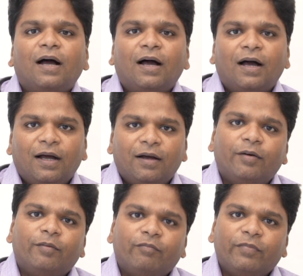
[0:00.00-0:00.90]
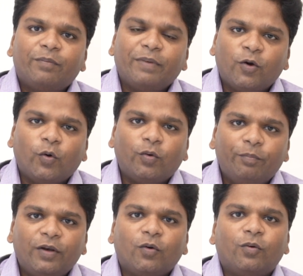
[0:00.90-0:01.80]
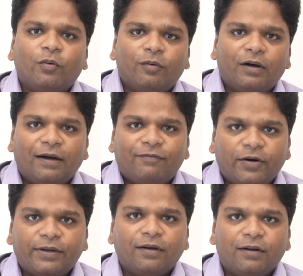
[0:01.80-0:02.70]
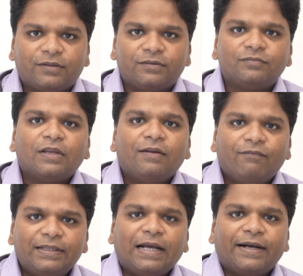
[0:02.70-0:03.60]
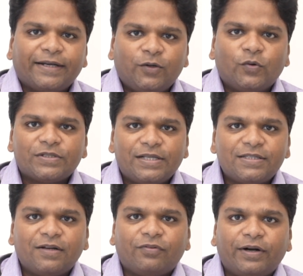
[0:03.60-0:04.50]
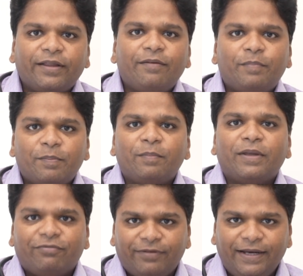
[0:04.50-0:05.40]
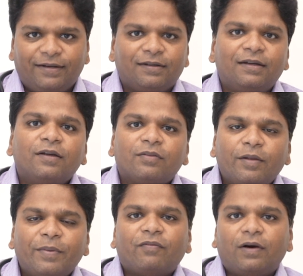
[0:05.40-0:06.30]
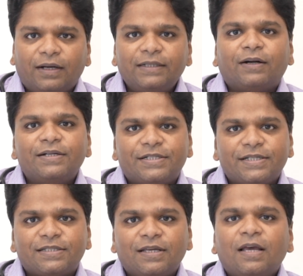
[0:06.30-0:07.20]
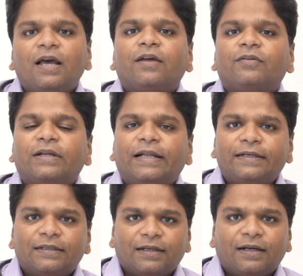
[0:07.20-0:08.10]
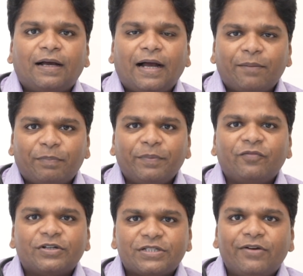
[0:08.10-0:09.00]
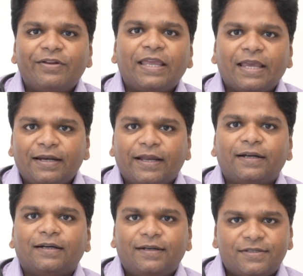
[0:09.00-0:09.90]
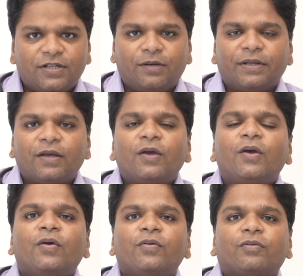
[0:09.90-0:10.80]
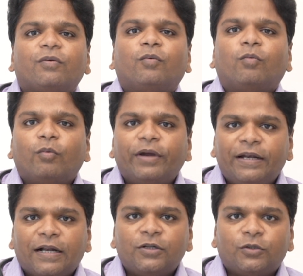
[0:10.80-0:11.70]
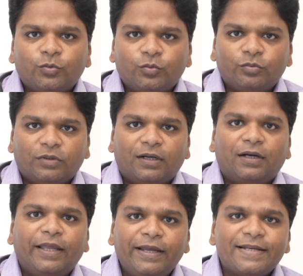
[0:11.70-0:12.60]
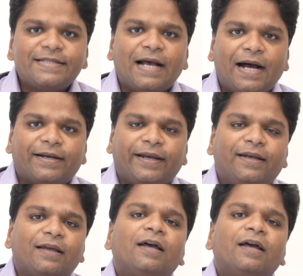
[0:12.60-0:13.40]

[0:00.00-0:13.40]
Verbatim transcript: Um, it may go below uh, 40 also. When the heart rate goes less than 40, people may faint. They may fall unconscious. So then uh, heart pumping function, everything can get uh, disturbed. So in order to uh, increase the heart rate,